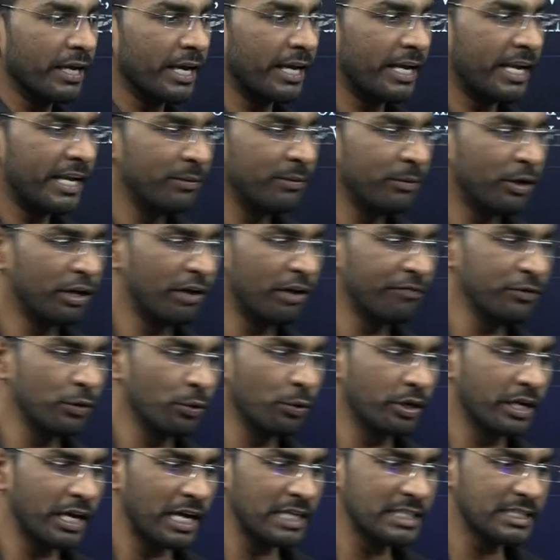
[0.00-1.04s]
Can any one of
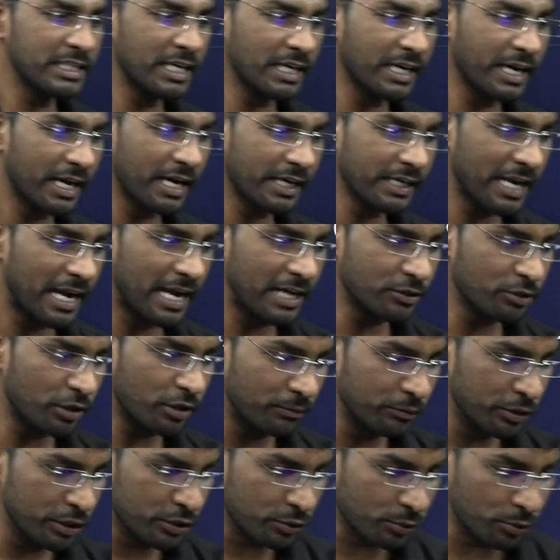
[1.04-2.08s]
you guess the correct answer
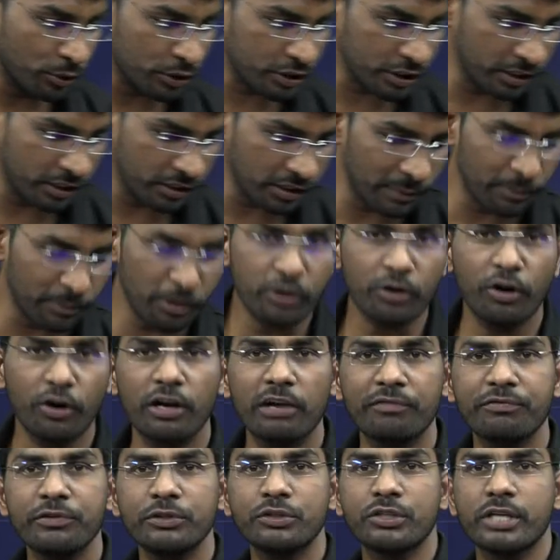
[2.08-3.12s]
of this question? Come on
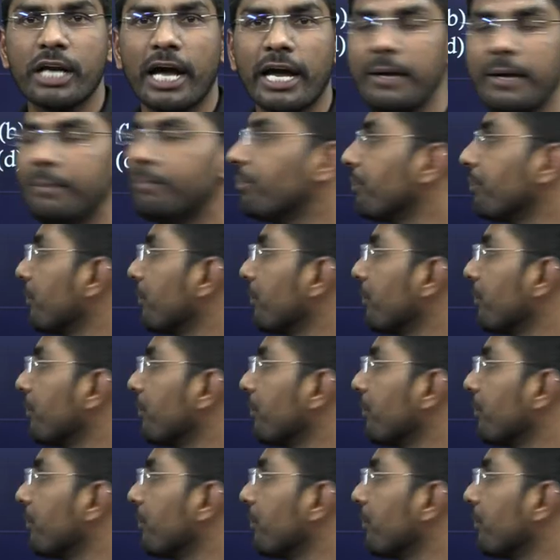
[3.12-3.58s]
all of you try.